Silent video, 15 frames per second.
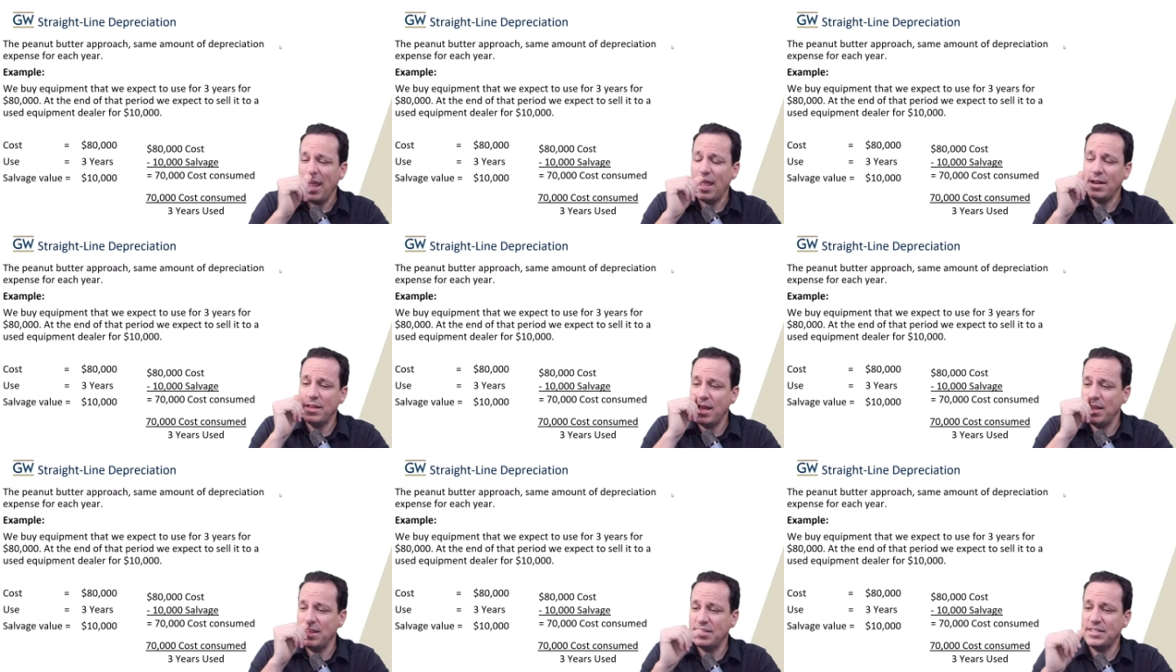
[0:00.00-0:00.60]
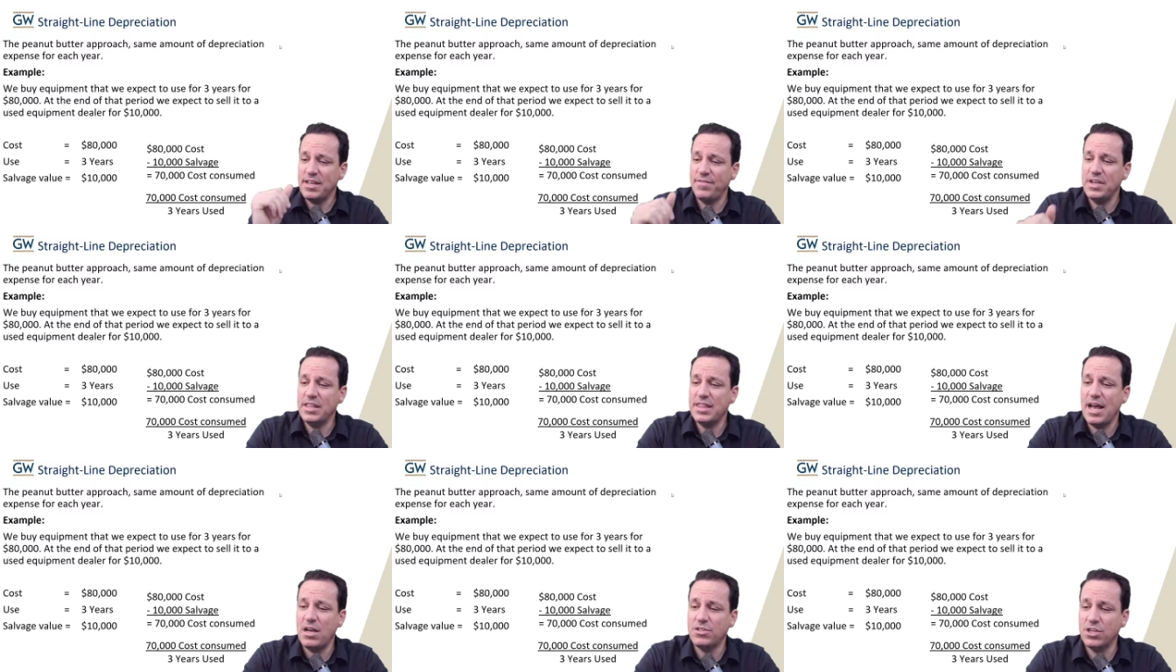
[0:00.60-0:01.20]
And then the
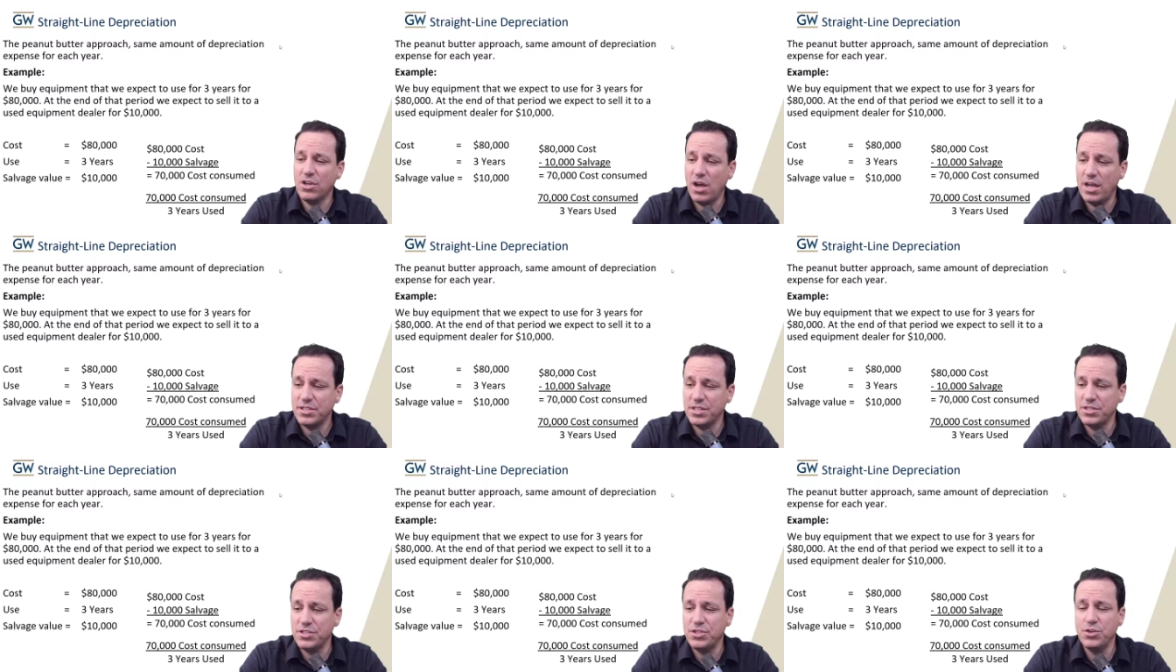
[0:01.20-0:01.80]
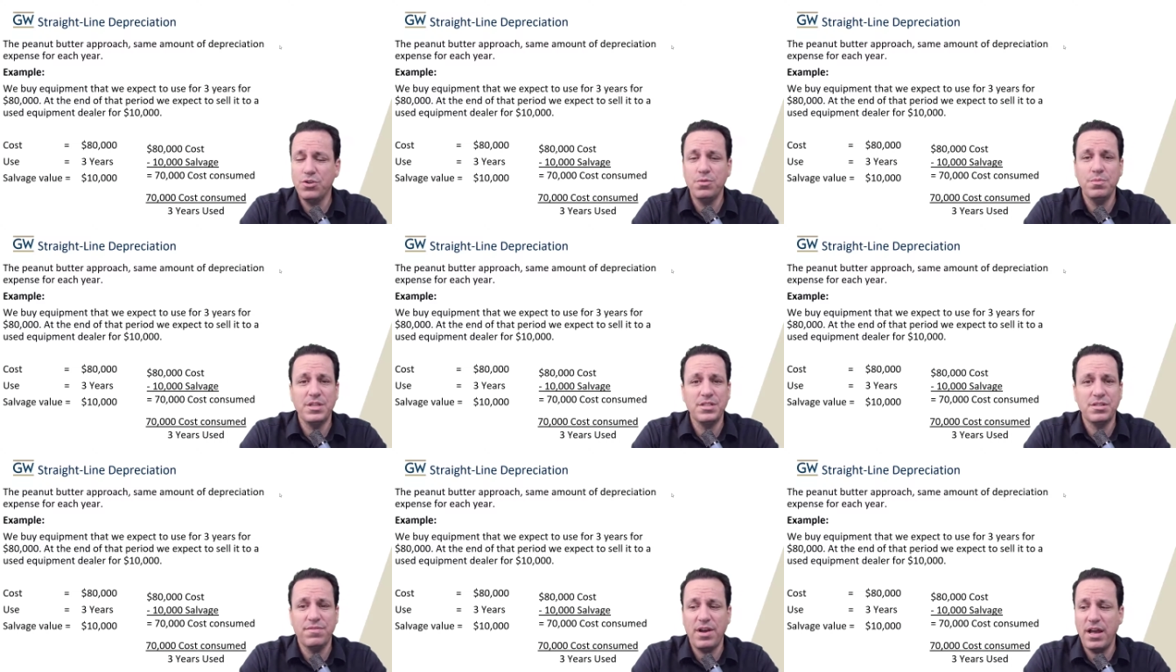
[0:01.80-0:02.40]
70,000 cost consumed
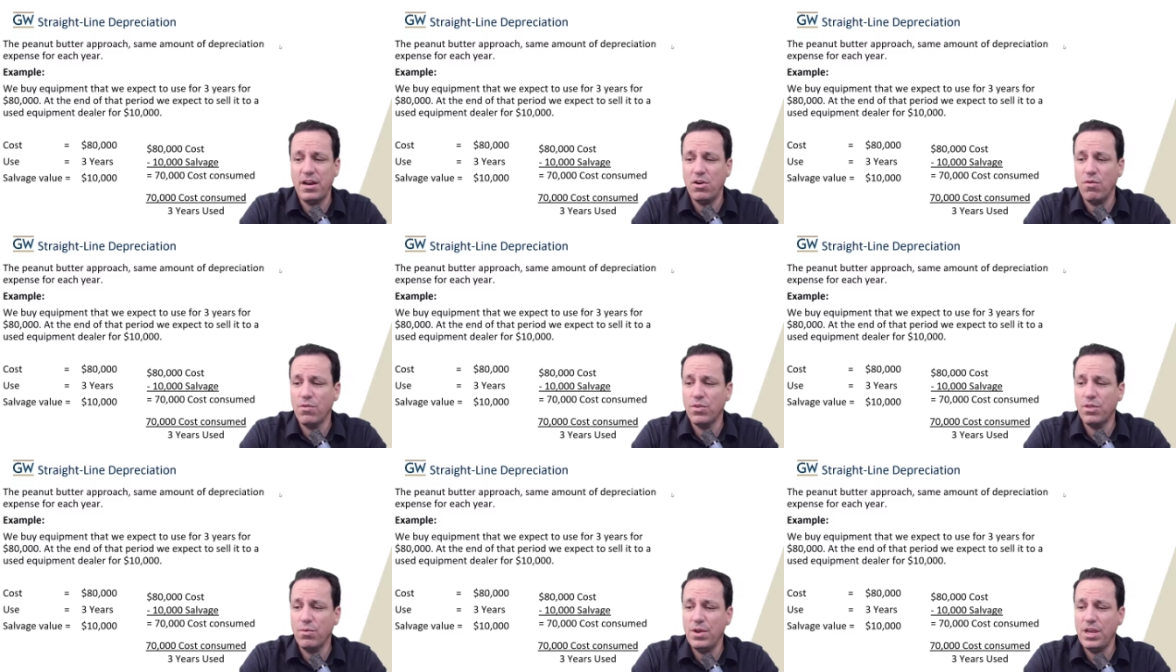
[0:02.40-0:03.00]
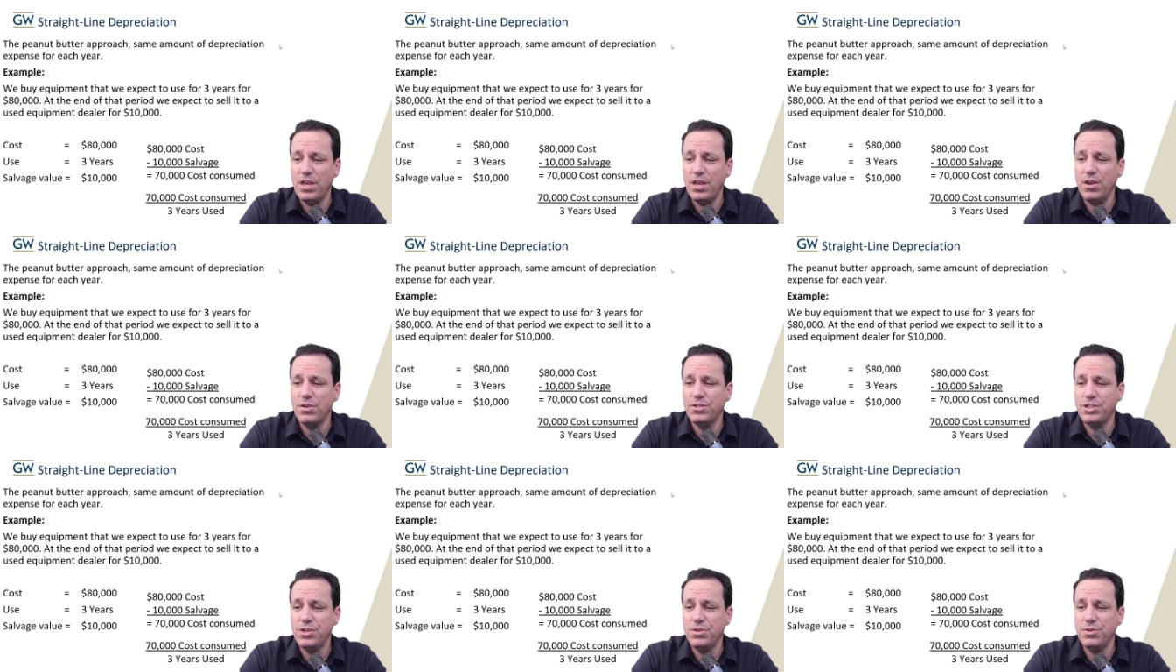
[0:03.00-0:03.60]
is divided over three
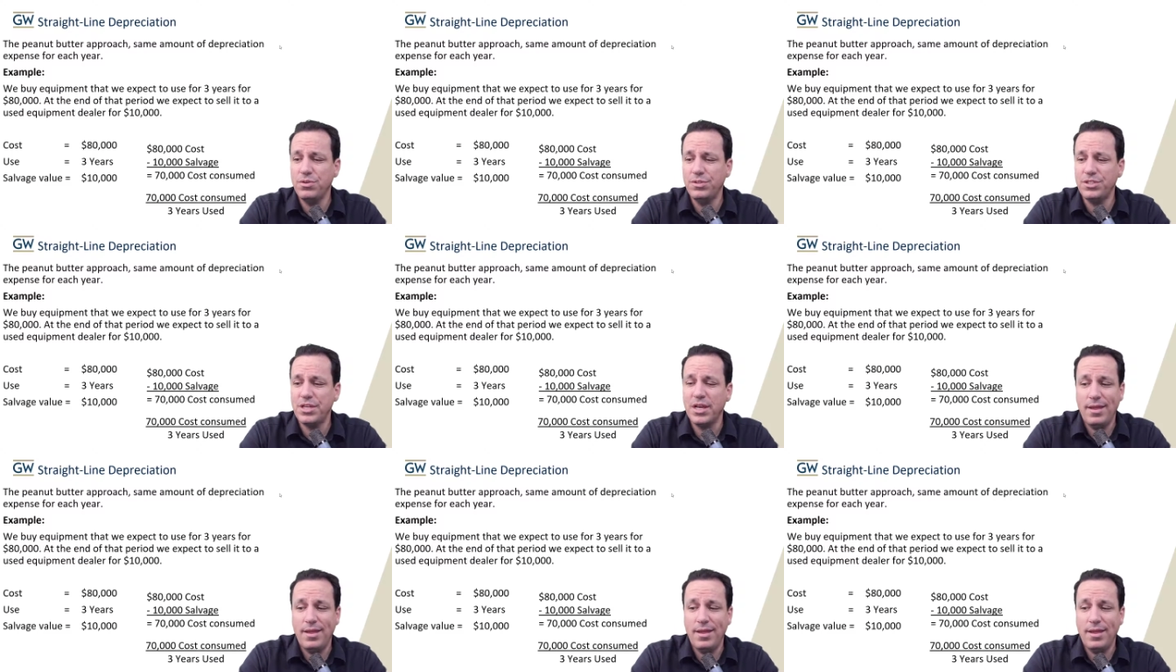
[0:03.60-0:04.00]
years used.